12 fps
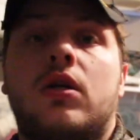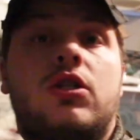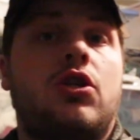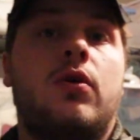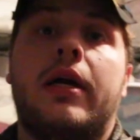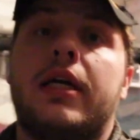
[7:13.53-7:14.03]
because
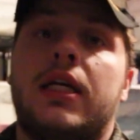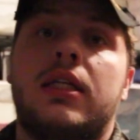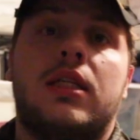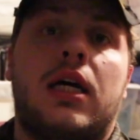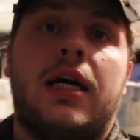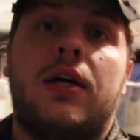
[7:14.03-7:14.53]
you don't want to get
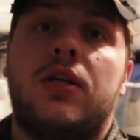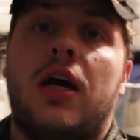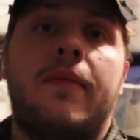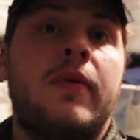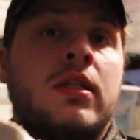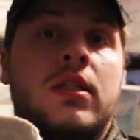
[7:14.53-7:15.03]
stuck out there.
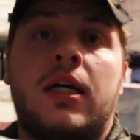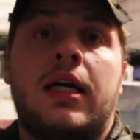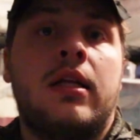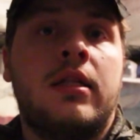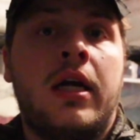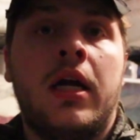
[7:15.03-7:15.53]
I've been stuck
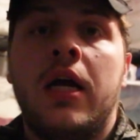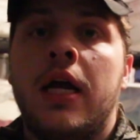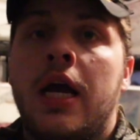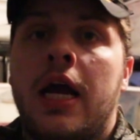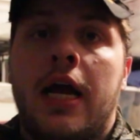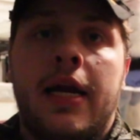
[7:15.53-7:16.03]
out there
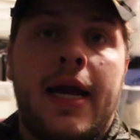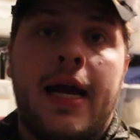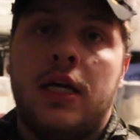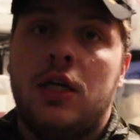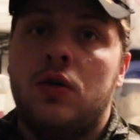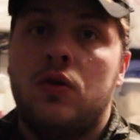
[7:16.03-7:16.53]
and
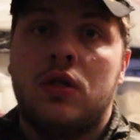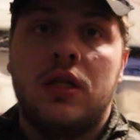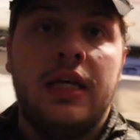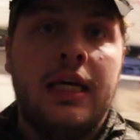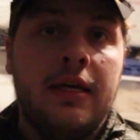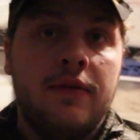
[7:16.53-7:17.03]
had to use
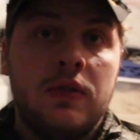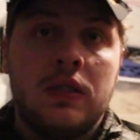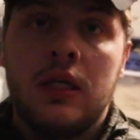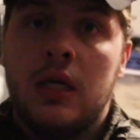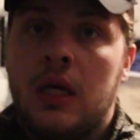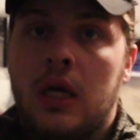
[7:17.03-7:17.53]
leaves,
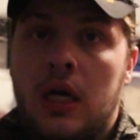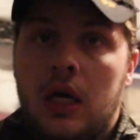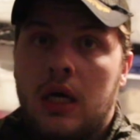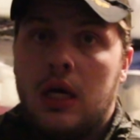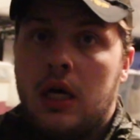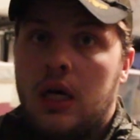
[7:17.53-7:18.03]

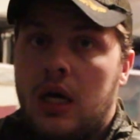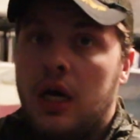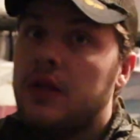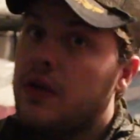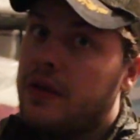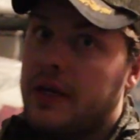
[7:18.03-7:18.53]

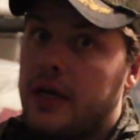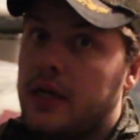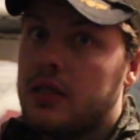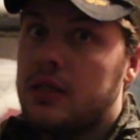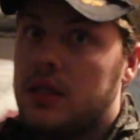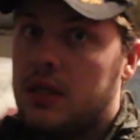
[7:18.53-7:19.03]
other
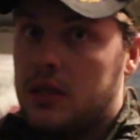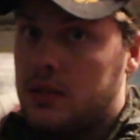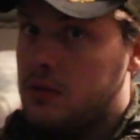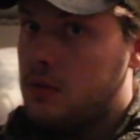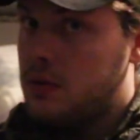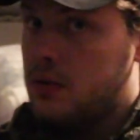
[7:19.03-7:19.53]
things.
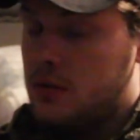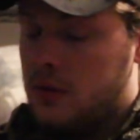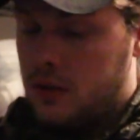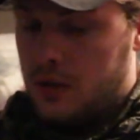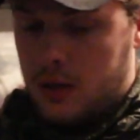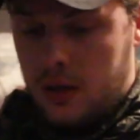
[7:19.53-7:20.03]

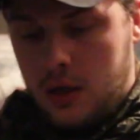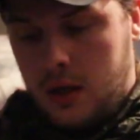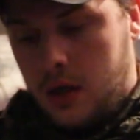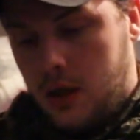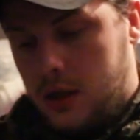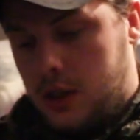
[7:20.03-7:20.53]

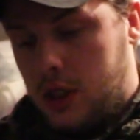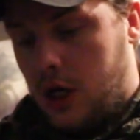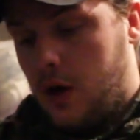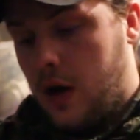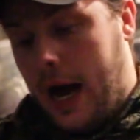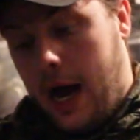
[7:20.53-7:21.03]

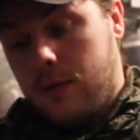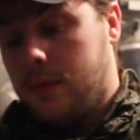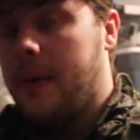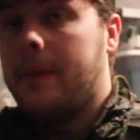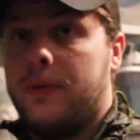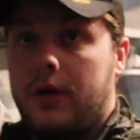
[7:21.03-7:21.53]
So I'd
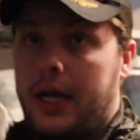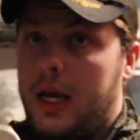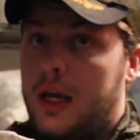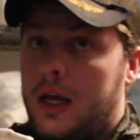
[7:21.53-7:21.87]
remember it.